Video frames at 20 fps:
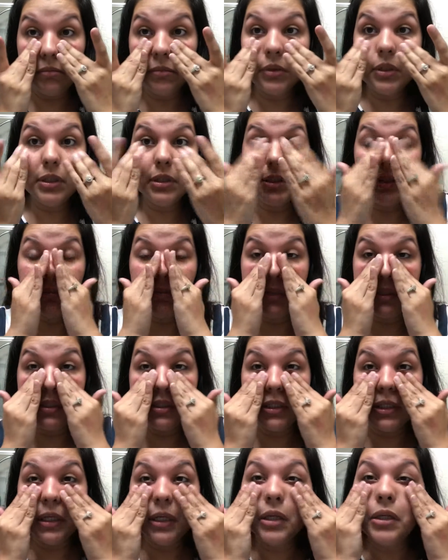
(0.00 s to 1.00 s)
Because my
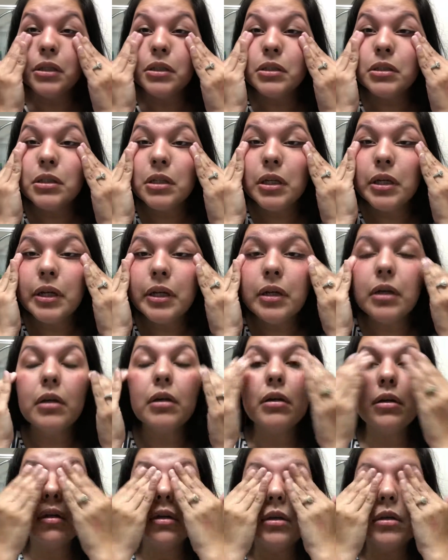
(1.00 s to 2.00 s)
skin is like
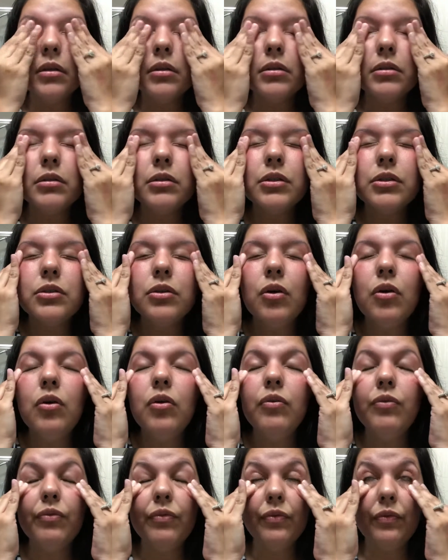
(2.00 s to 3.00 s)

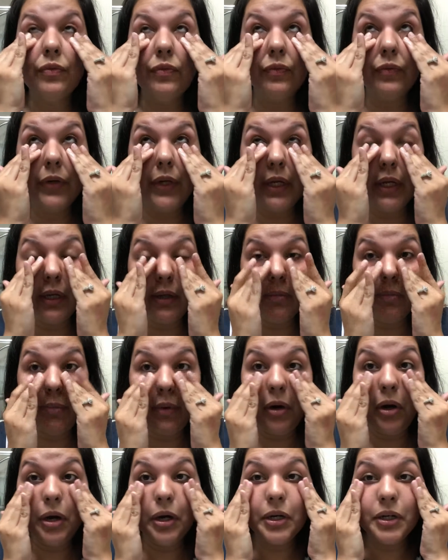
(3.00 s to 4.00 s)
so freaking
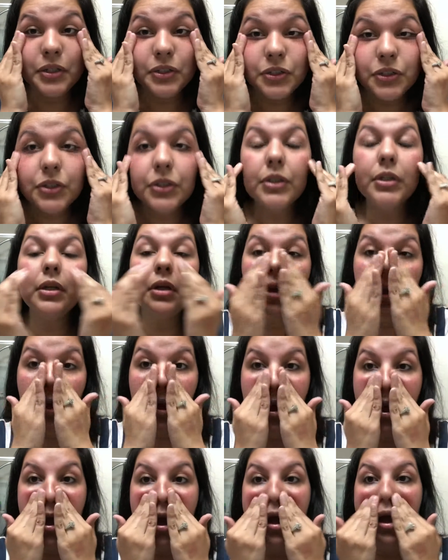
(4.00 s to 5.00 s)
parched.
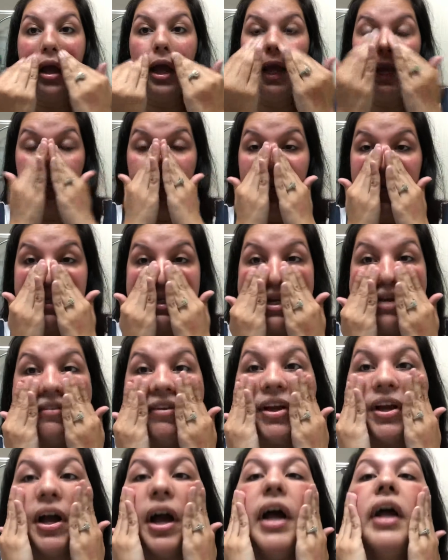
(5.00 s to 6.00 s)
And it hasn't
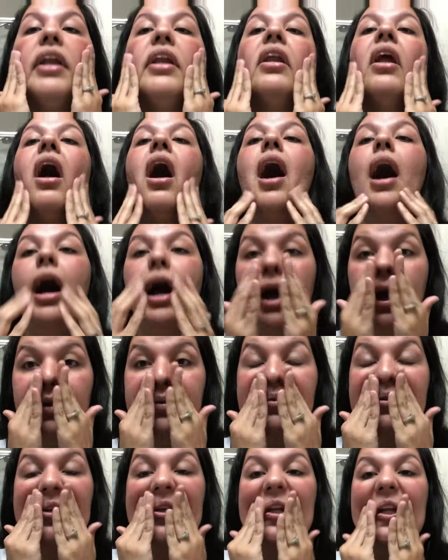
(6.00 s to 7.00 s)
even gotten hot
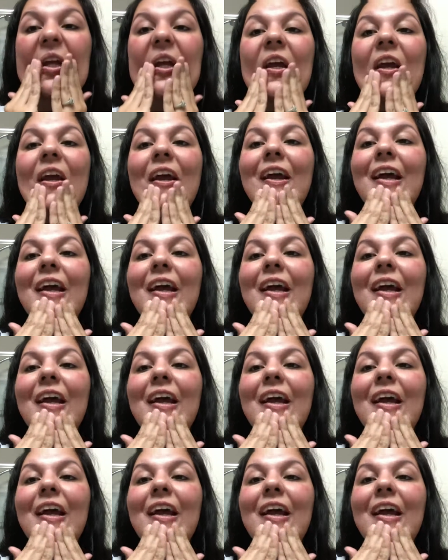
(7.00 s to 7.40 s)
really.